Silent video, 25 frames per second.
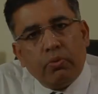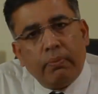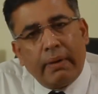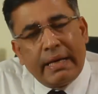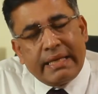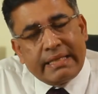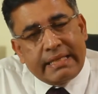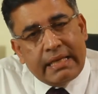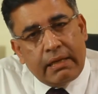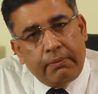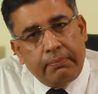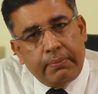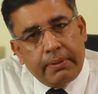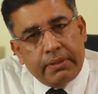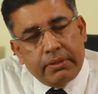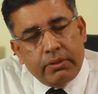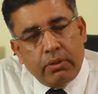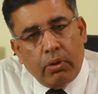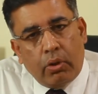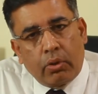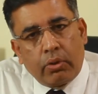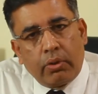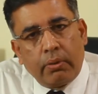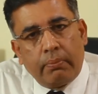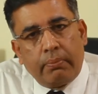Myself is
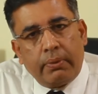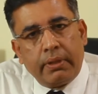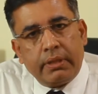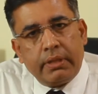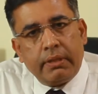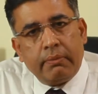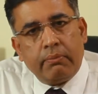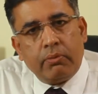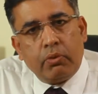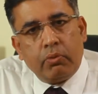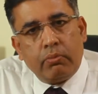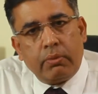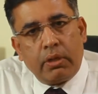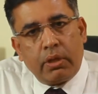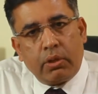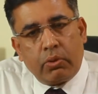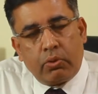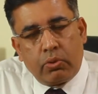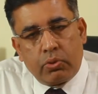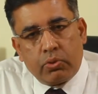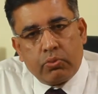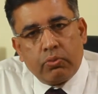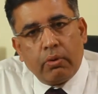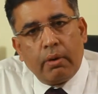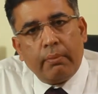Dr. Pradeep Kumar
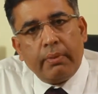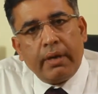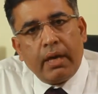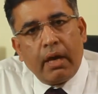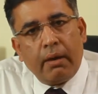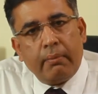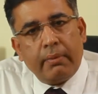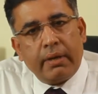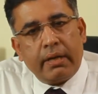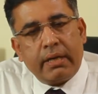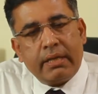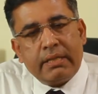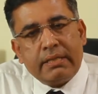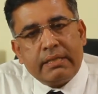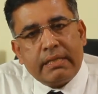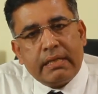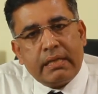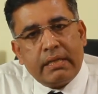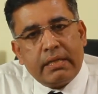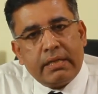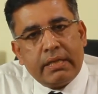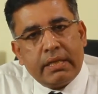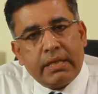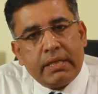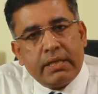Goswami. I am a
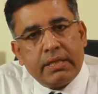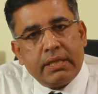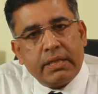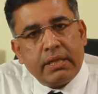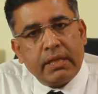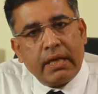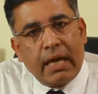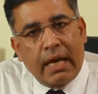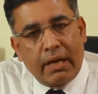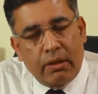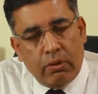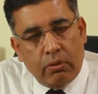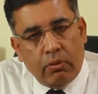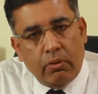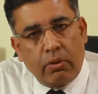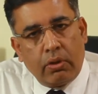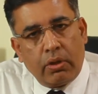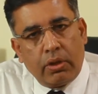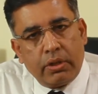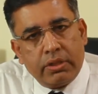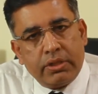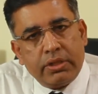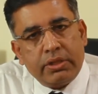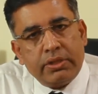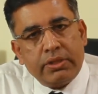consultant
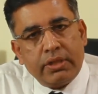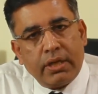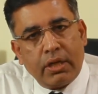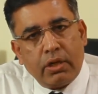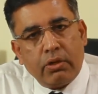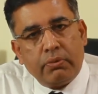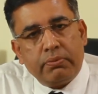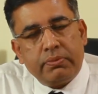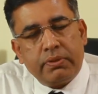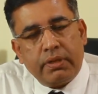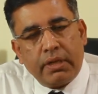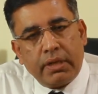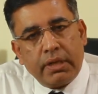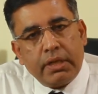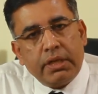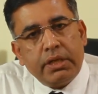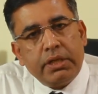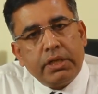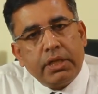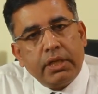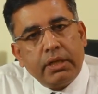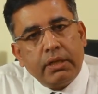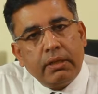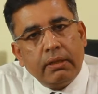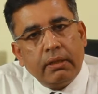gynecologist and
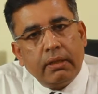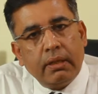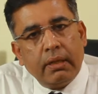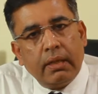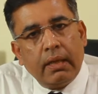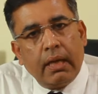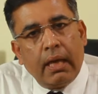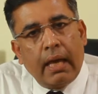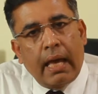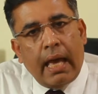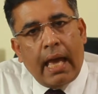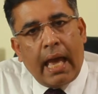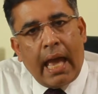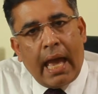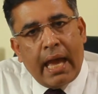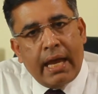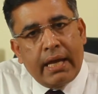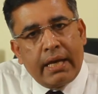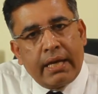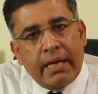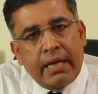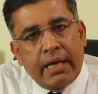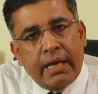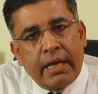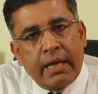obstetrician
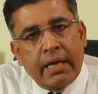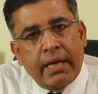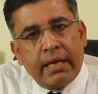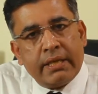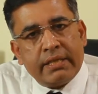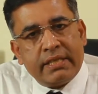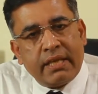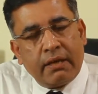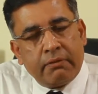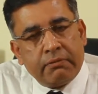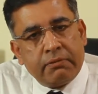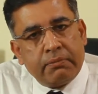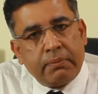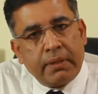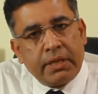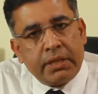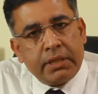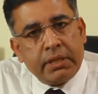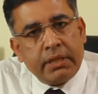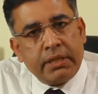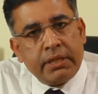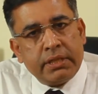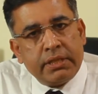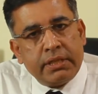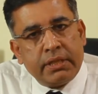and a
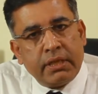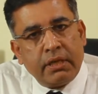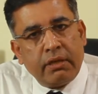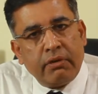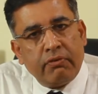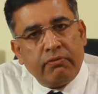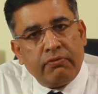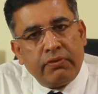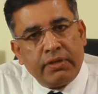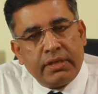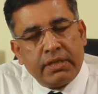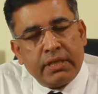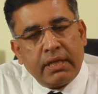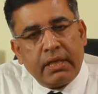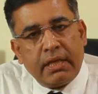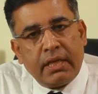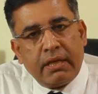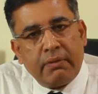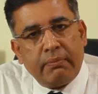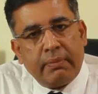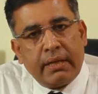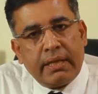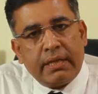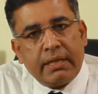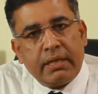subspecialist in fetal and
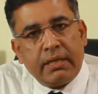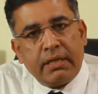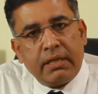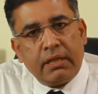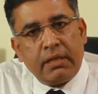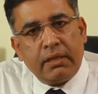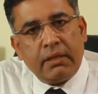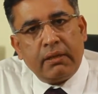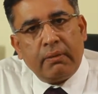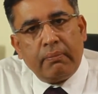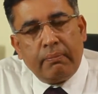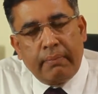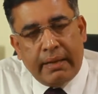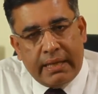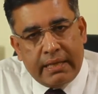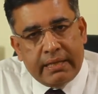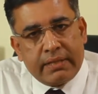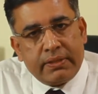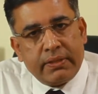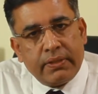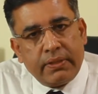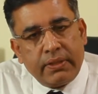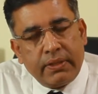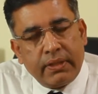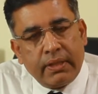maternal
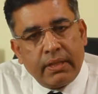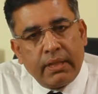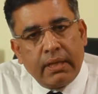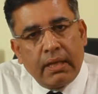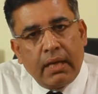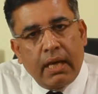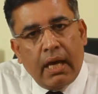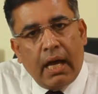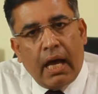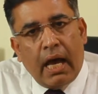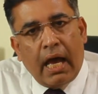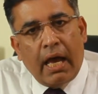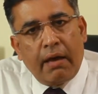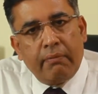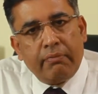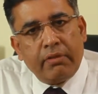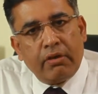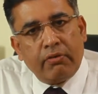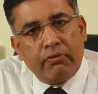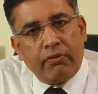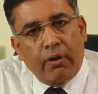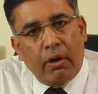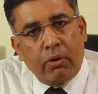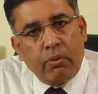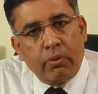medicine. I am the
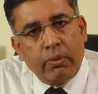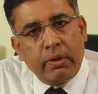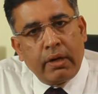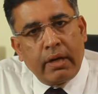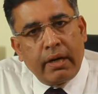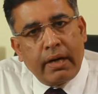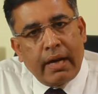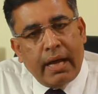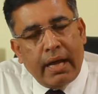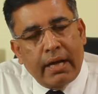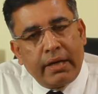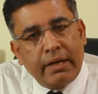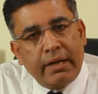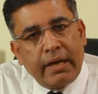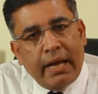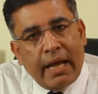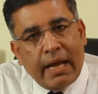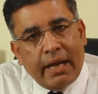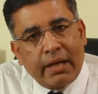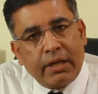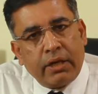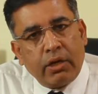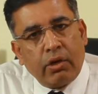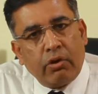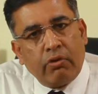founder and
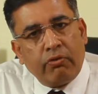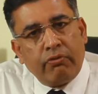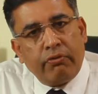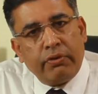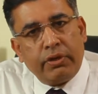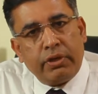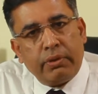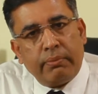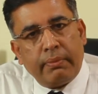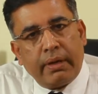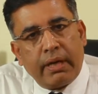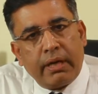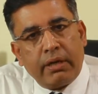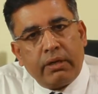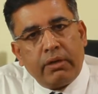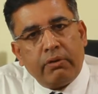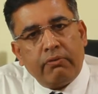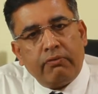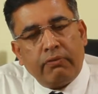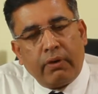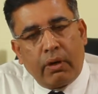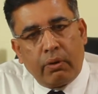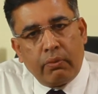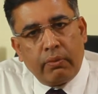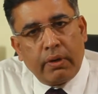director of Fitomat
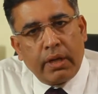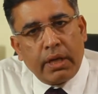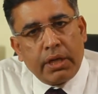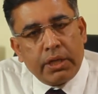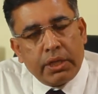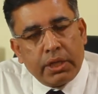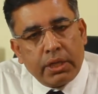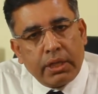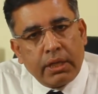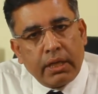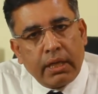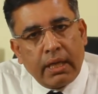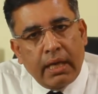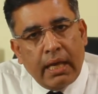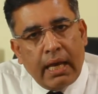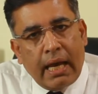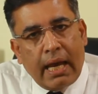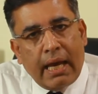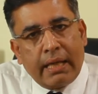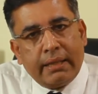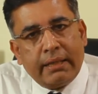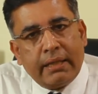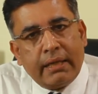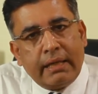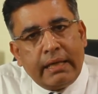Foundation
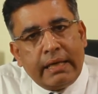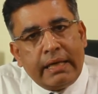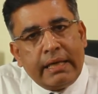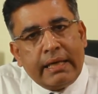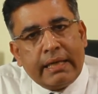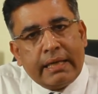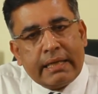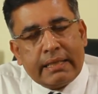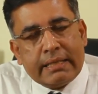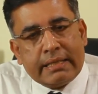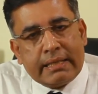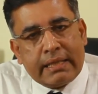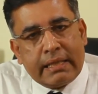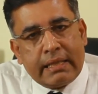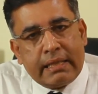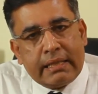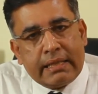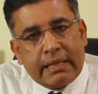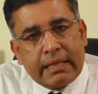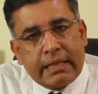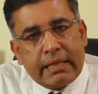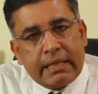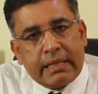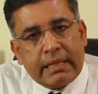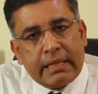and the lead
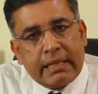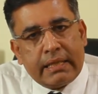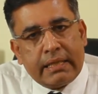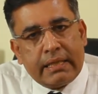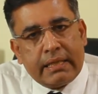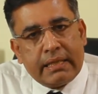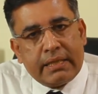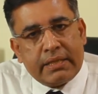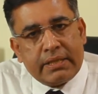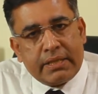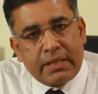consultant in this